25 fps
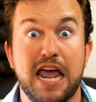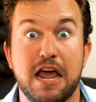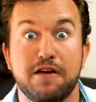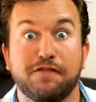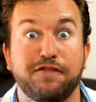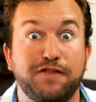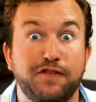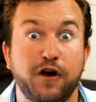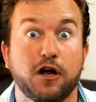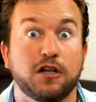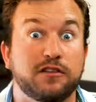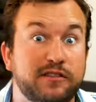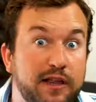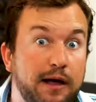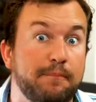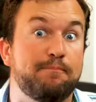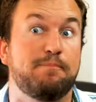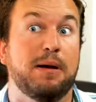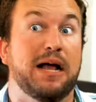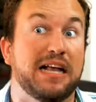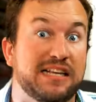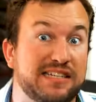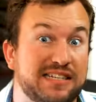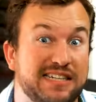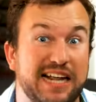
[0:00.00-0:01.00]
If not the
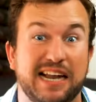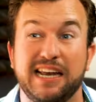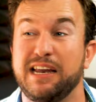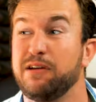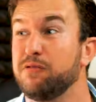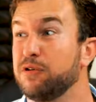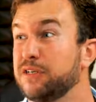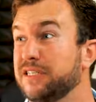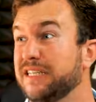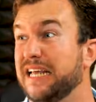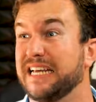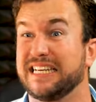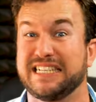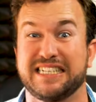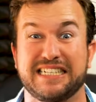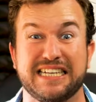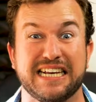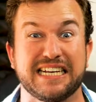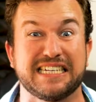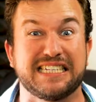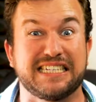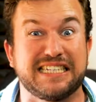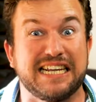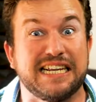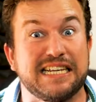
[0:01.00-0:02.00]
best. And he was like
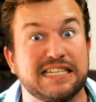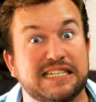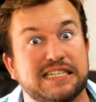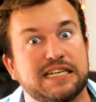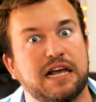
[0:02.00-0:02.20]
16,